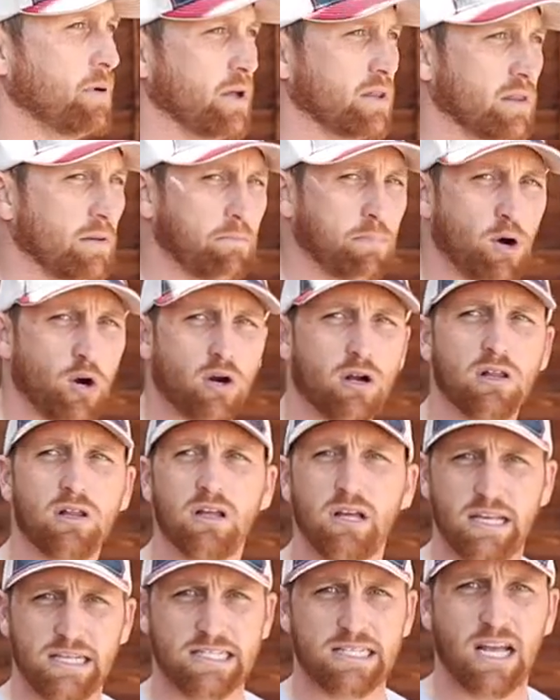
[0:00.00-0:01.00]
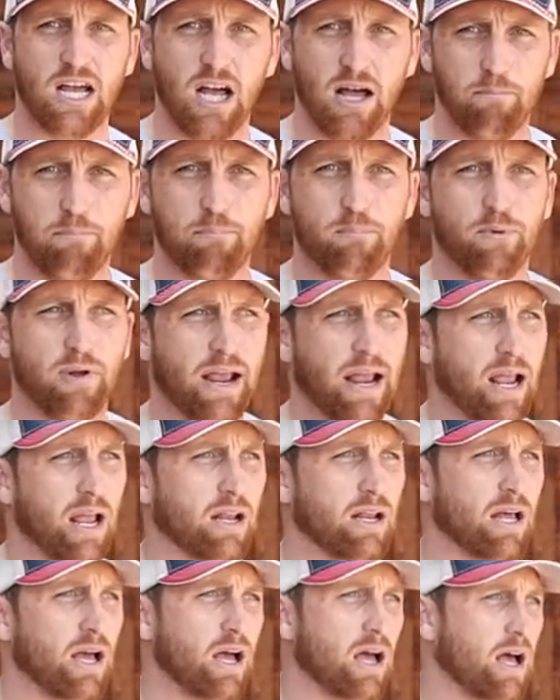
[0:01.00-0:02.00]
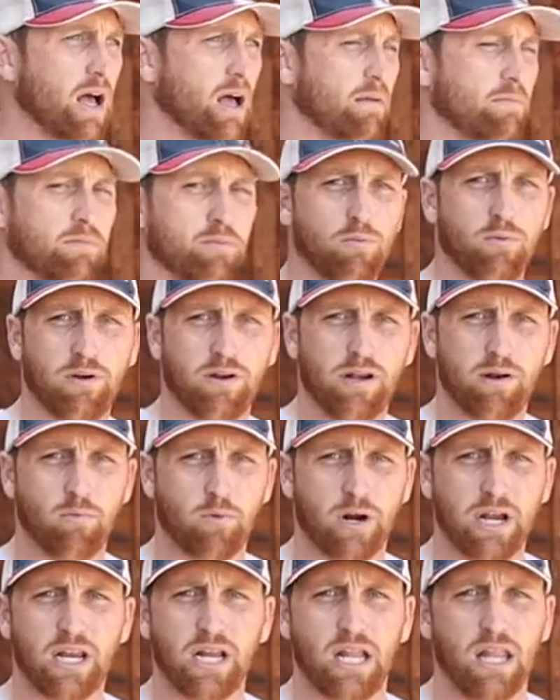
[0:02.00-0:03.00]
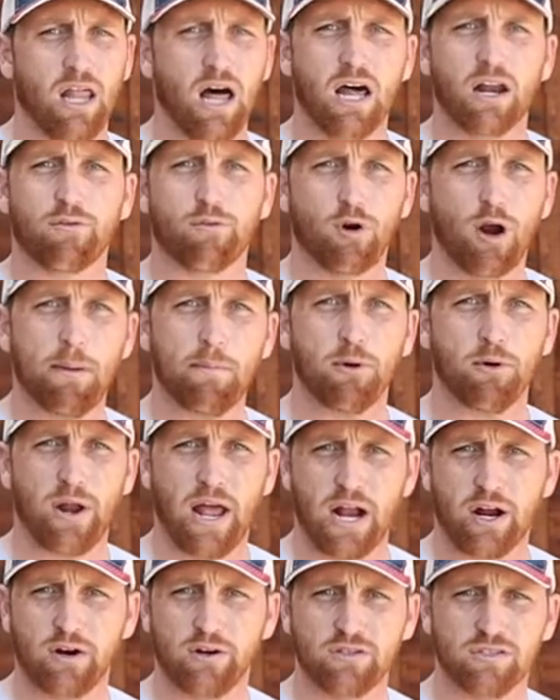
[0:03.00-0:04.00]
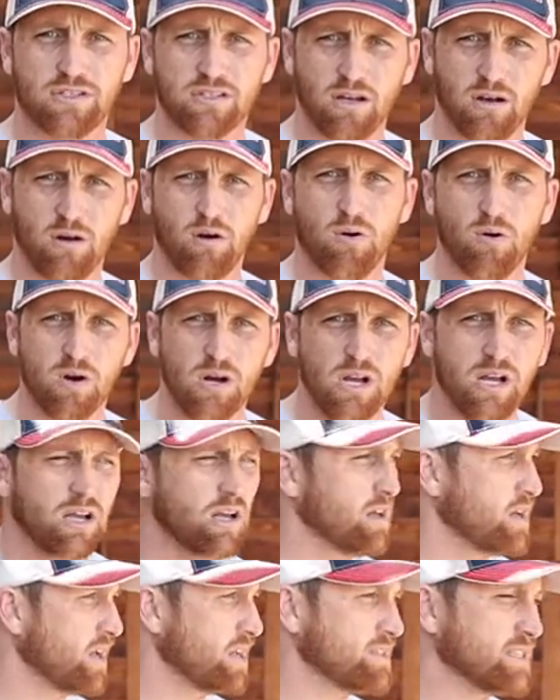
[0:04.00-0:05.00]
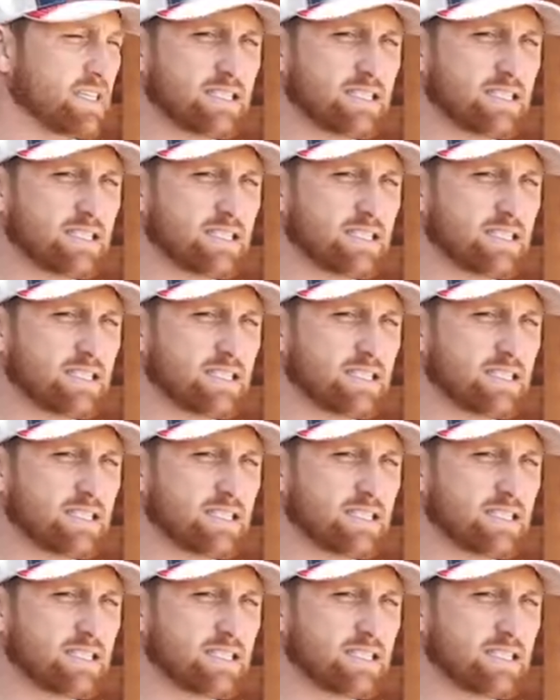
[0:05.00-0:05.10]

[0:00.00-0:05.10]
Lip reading: but the pergola is up, and we're getting a lot of rubberneckers. So it's